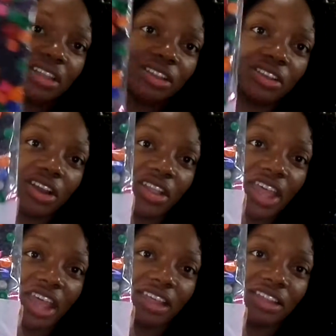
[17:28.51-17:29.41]
Look at all
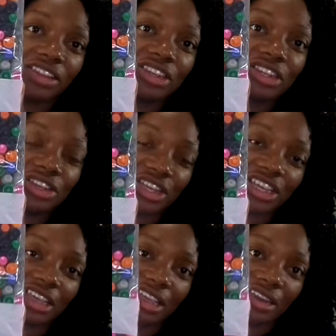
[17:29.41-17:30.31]
that. Look
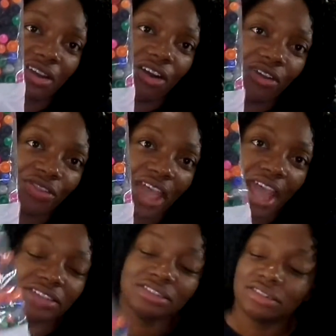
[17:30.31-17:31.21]
at all that.
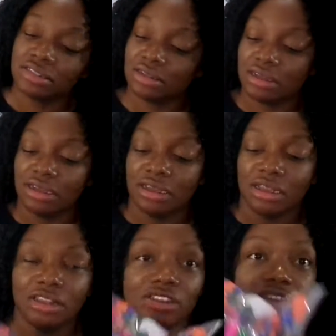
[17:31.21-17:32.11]

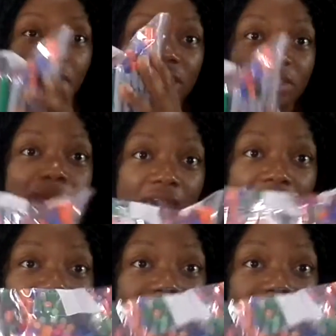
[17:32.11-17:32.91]
Look at this bag.